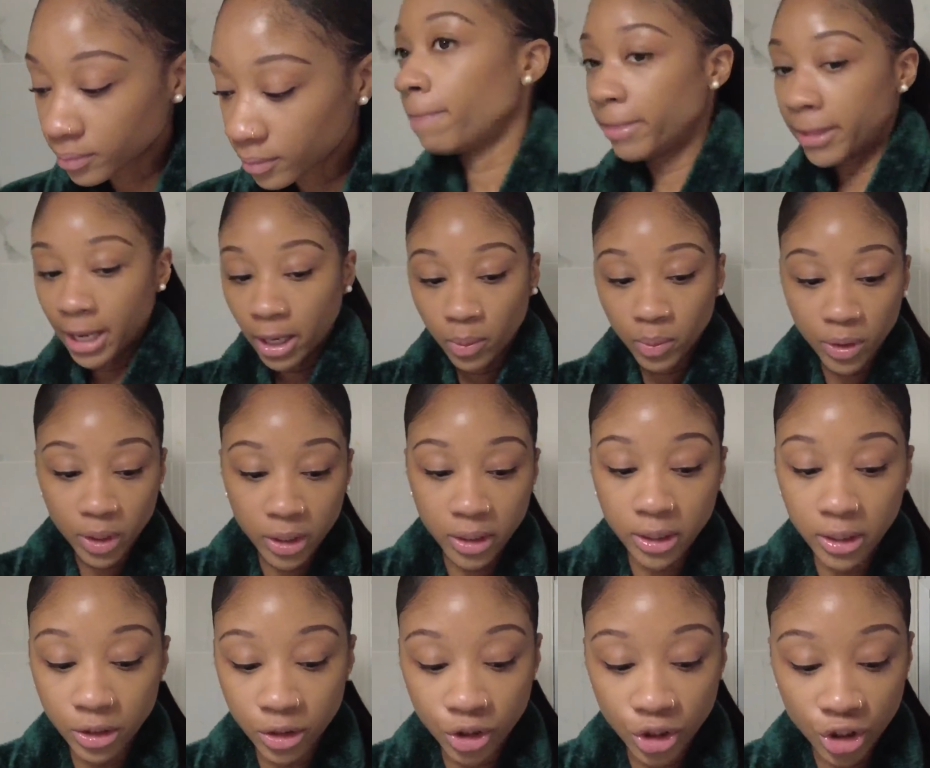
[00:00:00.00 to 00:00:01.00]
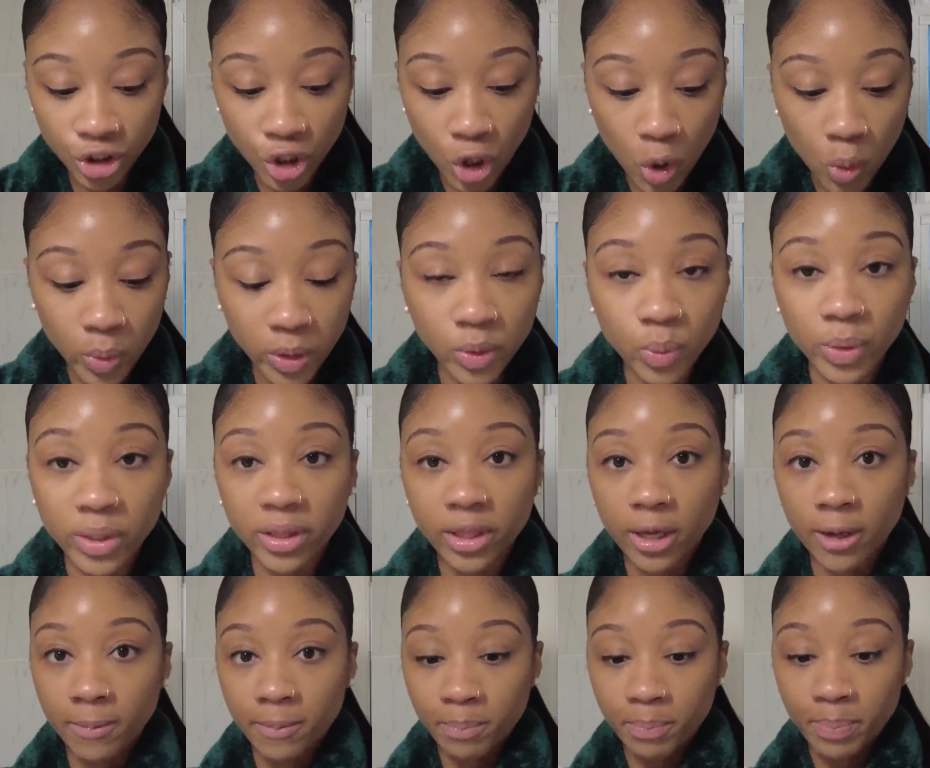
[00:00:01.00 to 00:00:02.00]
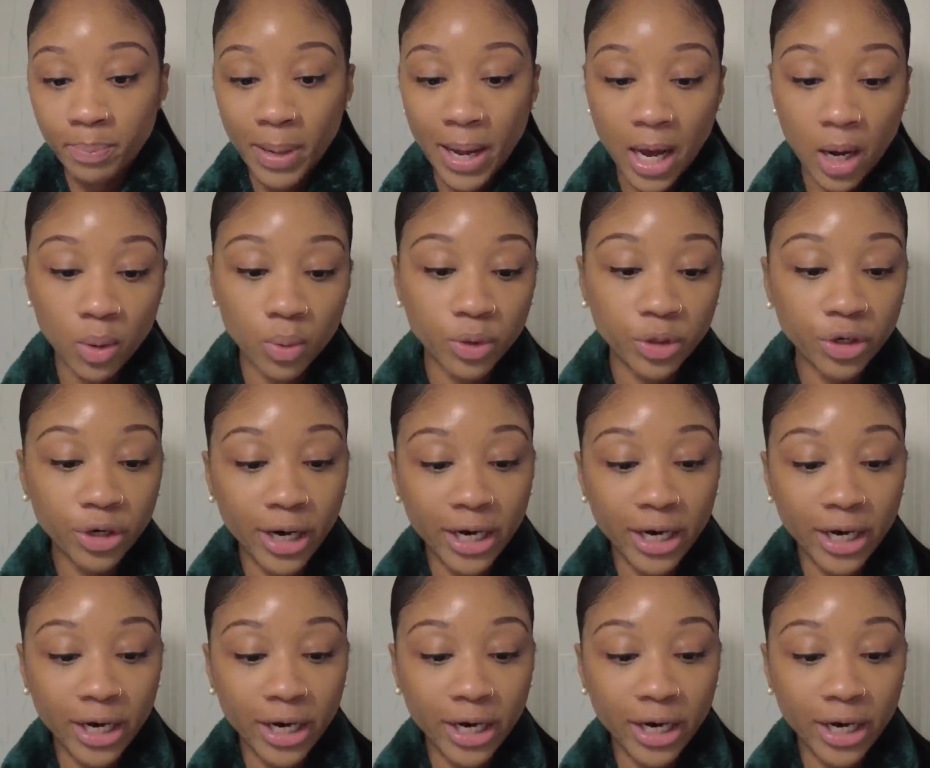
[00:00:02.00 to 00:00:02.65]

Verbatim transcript: Now we're gonna just go in with a powder.